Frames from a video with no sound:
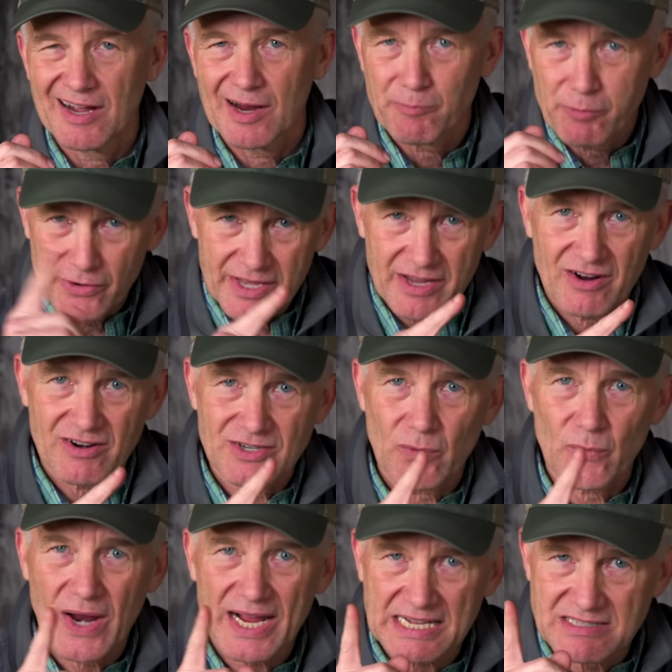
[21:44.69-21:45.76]
are pretty hard to
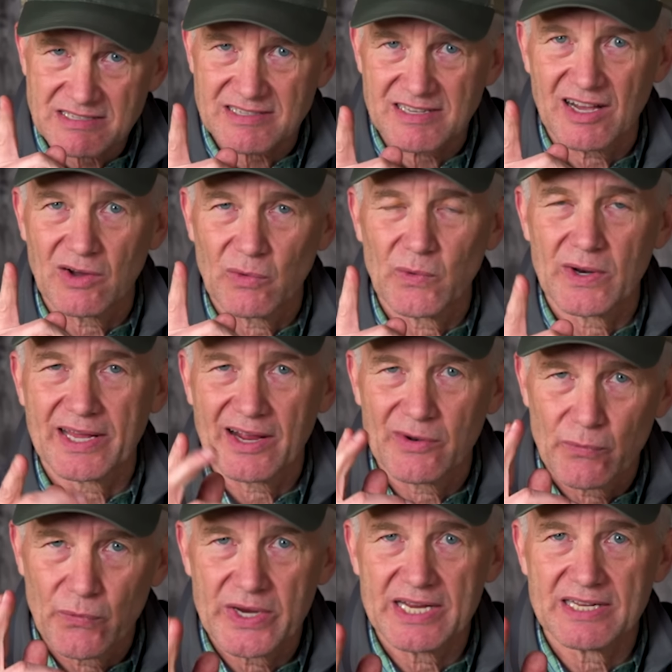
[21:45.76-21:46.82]
reconcile when I
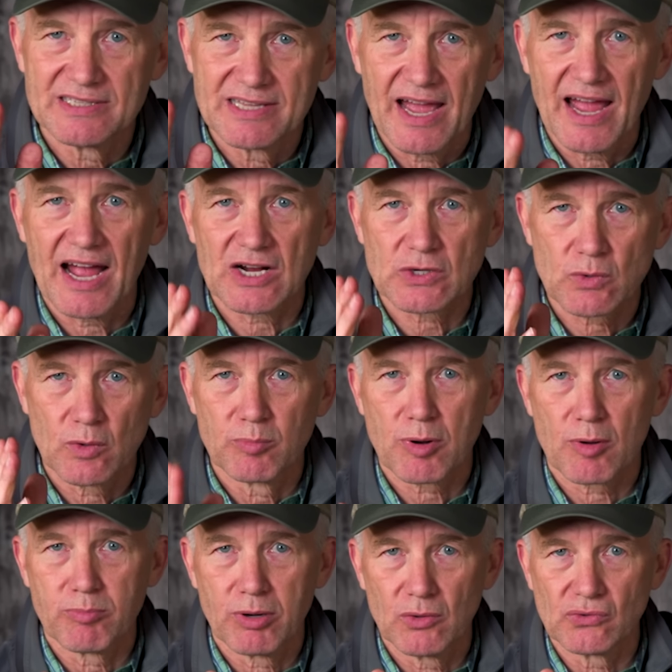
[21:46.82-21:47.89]
read the actual
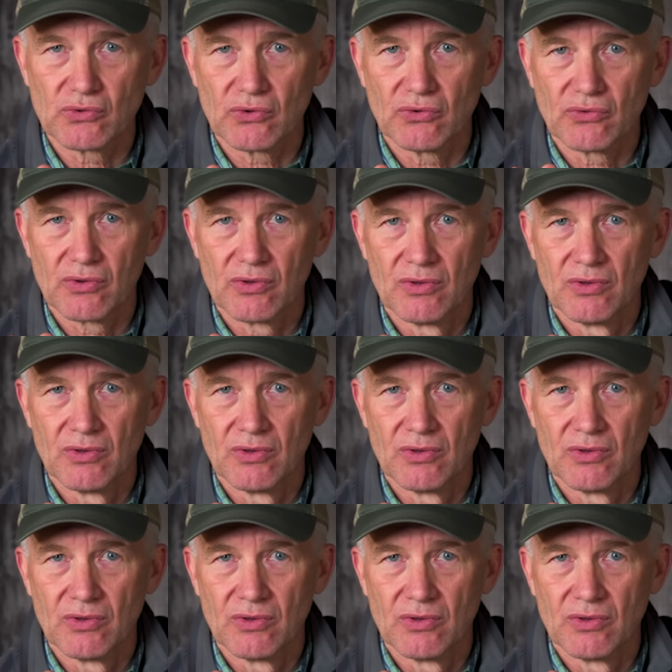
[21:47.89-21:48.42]
proposals.